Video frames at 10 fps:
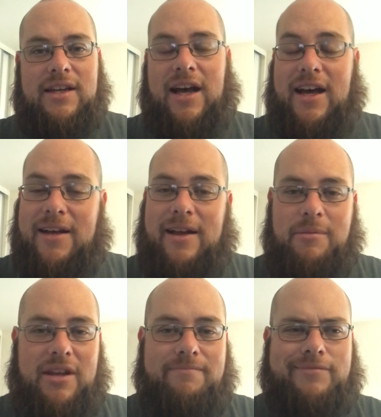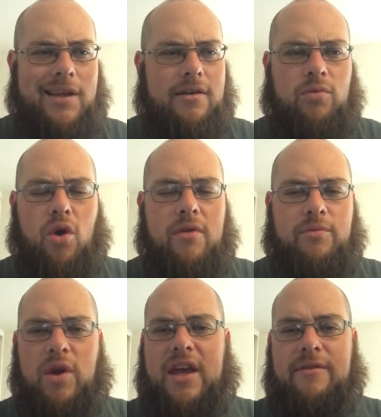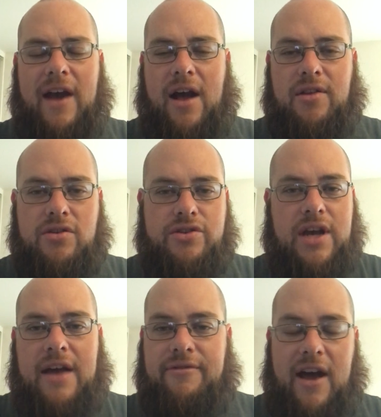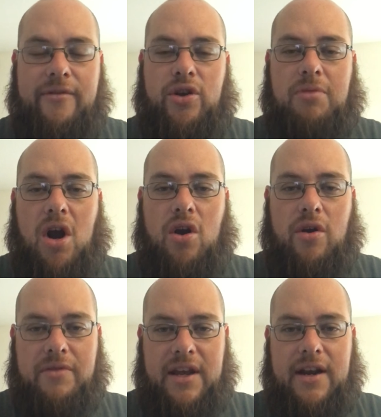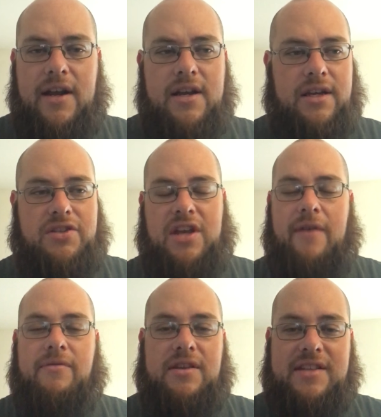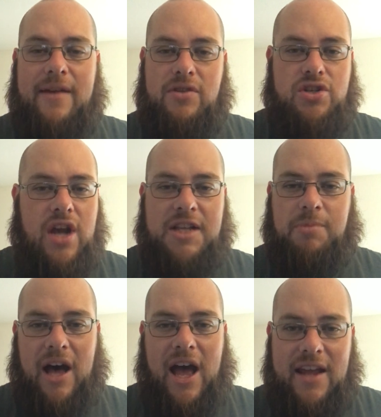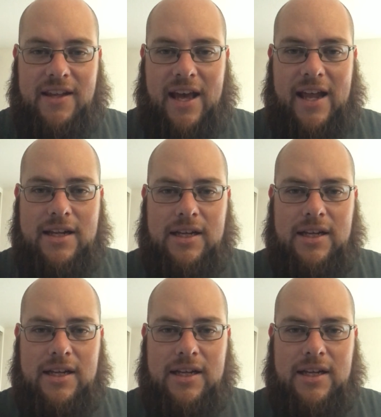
I mean, Ricky Fowler shot 5 under par over there. He's seven shots behind that.